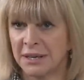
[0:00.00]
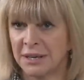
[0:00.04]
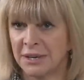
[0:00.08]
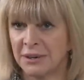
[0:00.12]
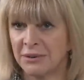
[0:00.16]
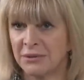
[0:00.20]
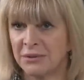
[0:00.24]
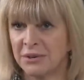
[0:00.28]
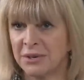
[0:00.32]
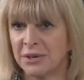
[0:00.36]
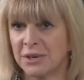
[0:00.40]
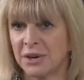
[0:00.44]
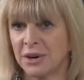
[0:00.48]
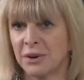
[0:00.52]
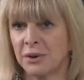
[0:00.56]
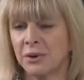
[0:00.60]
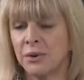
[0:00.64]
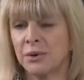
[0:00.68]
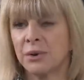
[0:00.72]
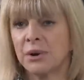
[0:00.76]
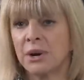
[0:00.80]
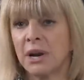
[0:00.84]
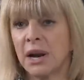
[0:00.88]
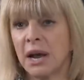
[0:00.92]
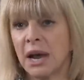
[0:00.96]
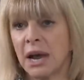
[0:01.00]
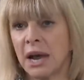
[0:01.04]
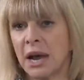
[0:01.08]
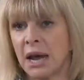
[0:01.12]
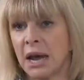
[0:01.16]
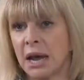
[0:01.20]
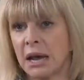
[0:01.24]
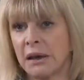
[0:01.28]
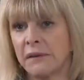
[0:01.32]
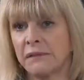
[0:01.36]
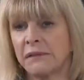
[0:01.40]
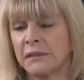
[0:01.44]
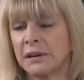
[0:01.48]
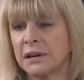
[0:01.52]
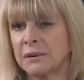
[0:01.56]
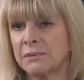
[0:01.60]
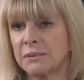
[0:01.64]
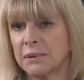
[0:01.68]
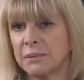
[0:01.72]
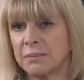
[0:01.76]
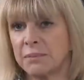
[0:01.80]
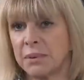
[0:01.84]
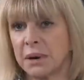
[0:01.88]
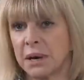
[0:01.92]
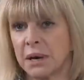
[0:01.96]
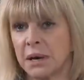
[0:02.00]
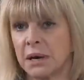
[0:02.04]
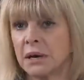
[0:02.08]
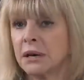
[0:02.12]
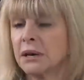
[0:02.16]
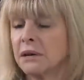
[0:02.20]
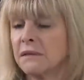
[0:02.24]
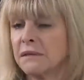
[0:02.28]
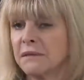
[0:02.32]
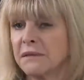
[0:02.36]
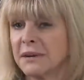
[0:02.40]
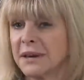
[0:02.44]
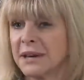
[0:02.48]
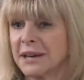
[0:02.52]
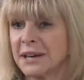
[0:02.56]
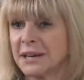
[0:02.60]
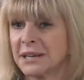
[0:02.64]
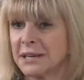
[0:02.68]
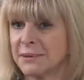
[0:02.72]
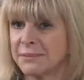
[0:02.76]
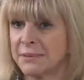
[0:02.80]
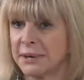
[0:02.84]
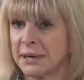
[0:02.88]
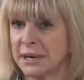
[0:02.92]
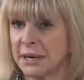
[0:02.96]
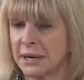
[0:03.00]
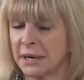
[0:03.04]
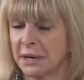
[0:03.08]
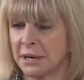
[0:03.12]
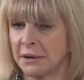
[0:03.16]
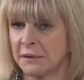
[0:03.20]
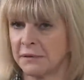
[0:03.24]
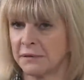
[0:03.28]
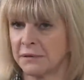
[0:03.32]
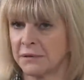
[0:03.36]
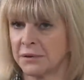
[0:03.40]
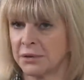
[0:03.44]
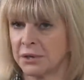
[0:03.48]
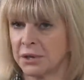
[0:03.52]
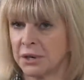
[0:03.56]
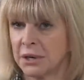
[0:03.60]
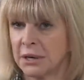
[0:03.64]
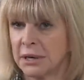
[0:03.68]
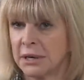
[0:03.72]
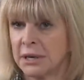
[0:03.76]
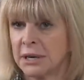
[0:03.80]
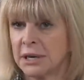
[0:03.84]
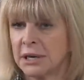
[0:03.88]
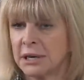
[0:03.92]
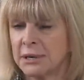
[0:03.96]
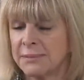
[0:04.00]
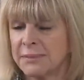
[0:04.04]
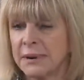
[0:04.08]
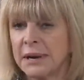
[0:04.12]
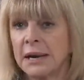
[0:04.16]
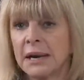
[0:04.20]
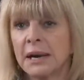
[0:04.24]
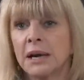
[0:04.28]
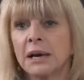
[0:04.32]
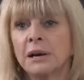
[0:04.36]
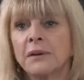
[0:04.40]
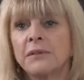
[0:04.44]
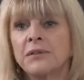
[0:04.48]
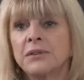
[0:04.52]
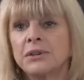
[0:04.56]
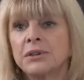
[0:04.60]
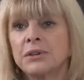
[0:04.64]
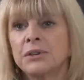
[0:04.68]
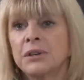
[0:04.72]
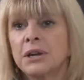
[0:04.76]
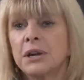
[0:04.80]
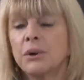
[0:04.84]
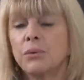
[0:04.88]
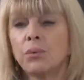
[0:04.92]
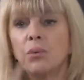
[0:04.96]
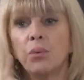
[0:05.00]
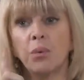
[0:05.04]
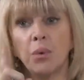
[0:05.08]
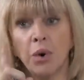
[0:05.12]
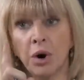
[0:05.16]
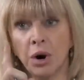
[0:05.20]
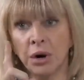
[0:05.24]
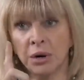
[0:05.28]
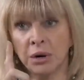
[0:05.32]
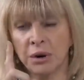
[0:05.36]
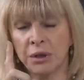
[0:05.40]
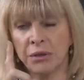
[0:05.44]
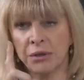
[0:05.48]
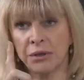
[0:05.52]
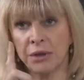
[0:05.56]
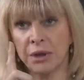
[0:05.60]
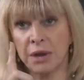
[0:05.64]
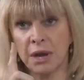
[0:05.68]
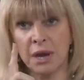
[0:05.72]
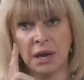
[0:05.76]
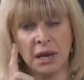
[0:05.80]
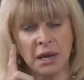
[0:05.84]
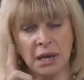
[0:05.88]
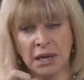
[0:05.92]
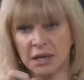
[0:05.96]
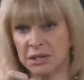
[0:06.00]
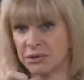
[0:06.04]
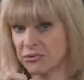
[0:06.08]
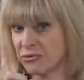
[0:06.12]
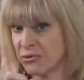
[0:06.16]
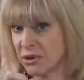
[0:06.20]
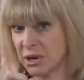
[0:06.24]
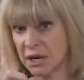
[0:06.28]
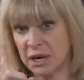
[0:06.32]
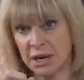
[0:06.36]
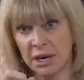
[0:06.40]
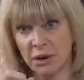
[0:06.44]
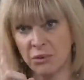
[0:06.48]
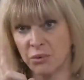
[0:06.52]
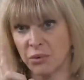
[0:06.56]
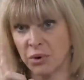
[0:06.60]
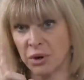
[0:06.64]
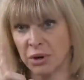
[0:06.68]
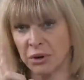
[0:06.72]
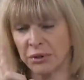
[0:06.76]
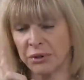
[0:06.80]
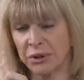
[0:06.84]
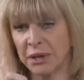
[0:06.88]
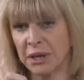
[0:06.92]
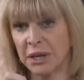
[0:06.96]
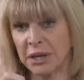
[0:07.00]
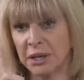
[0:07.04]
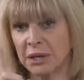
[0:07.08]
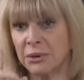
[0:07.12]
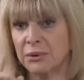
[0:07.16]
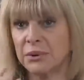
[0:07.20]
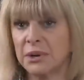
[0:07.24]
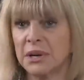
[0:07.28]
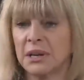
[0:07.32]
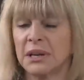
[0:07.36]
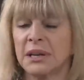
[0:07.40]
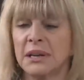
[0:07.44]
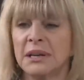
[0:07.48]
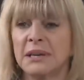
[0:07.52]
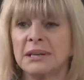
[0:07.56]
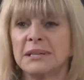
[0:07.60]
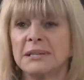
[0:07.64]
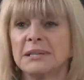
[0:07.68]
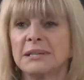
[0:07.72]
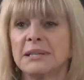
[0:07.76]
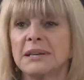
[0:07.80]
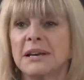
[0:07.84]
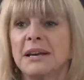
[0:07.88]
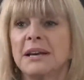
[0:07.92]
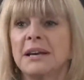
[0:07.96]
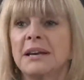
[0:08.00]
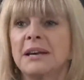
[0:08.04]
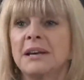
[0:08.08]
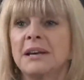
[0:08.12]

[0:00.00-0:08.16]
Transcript: You don't have to be perfect to be loved. To be loved, you need one thing. It is really one thing. You know what it is?